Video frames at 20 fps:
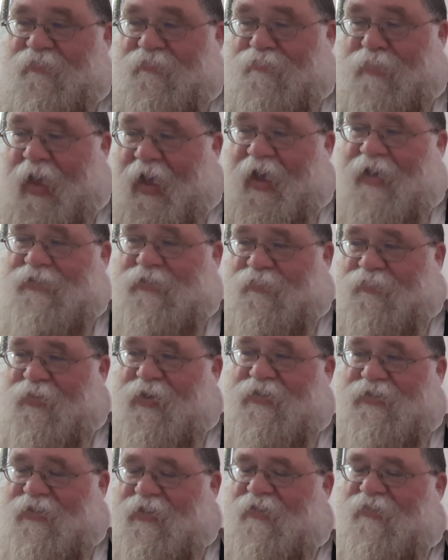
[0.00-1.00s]
past,
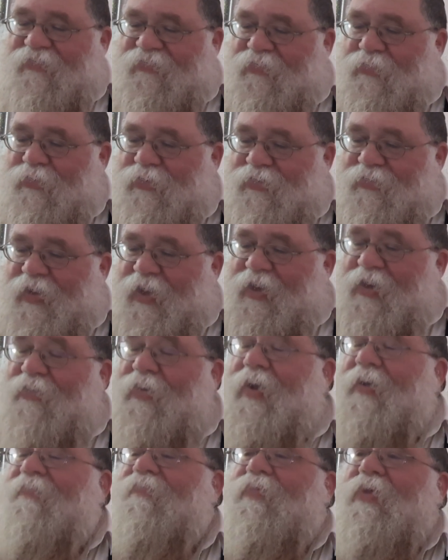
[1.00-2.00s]
present, and the future.
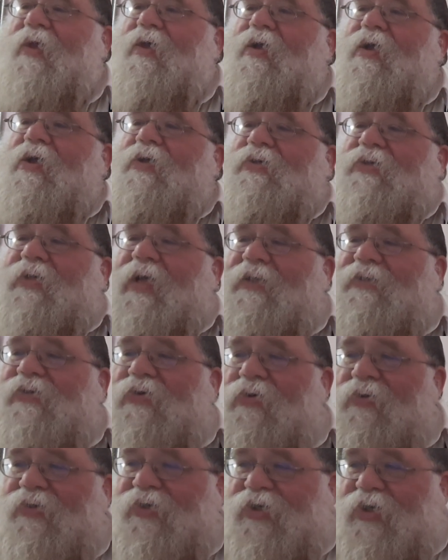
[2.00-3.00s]
Anyway, so that's
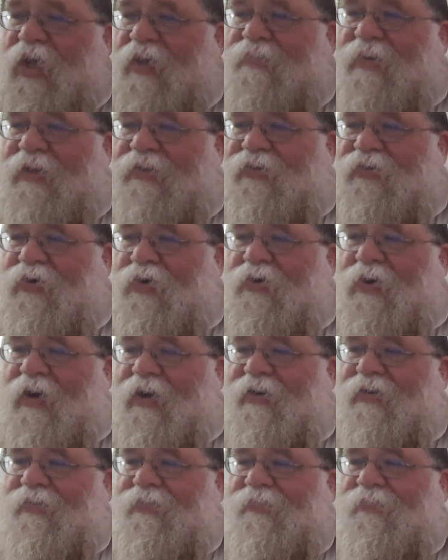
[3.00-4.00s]
called Shem
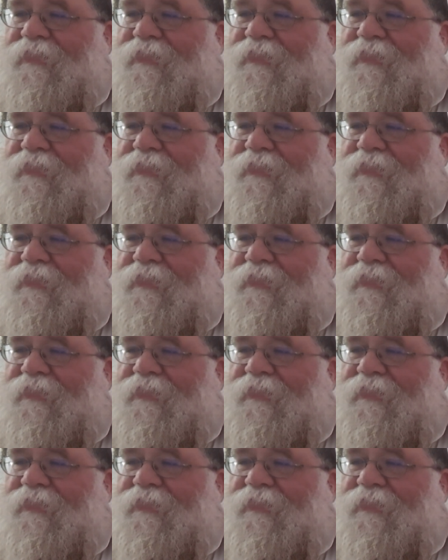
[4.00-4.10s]
HaTohar.